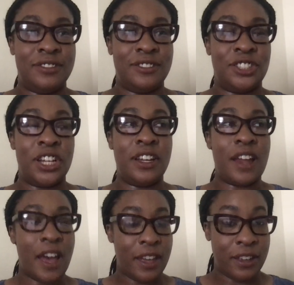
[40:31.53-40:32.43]

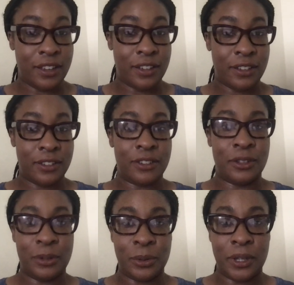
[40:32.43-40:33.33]
Jedediah,
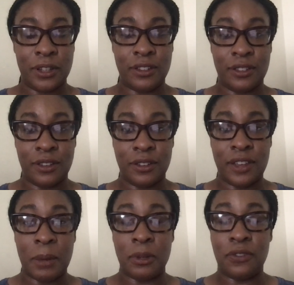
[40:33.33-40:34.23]
who is
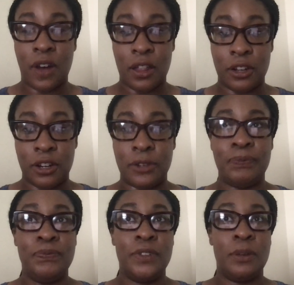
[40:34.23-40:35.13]
Sammy's father,
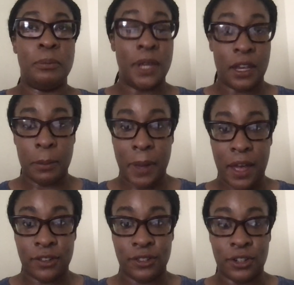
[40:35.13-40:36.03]
being a
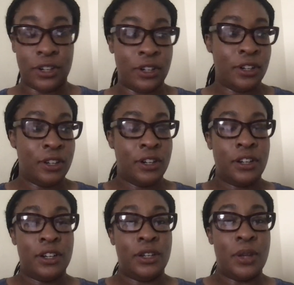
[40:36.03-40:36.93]
pastor.
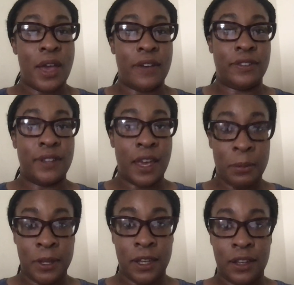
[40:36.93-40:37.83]
You have
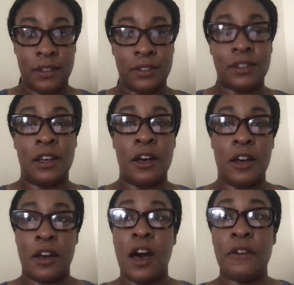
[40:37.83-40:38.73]
Sammy's
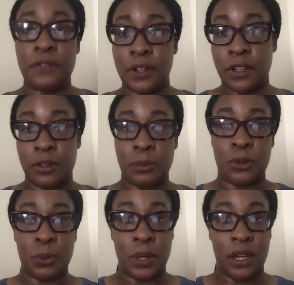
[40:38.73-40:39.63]
conflict
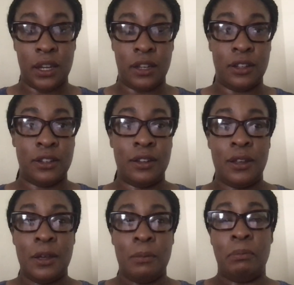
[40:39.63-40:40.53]
between
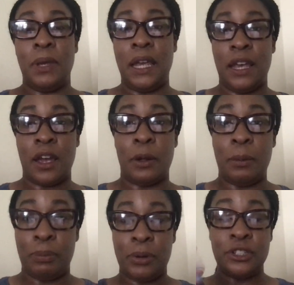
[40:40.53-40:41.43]
being a
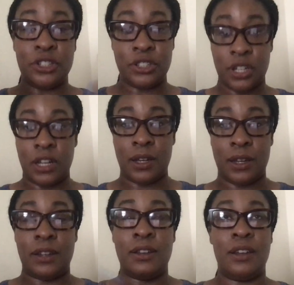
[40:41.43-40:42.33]
preacher's
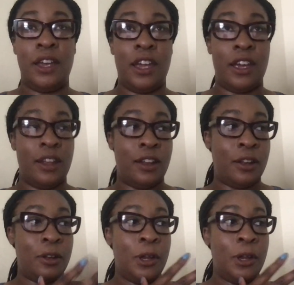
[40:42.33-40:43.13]
son and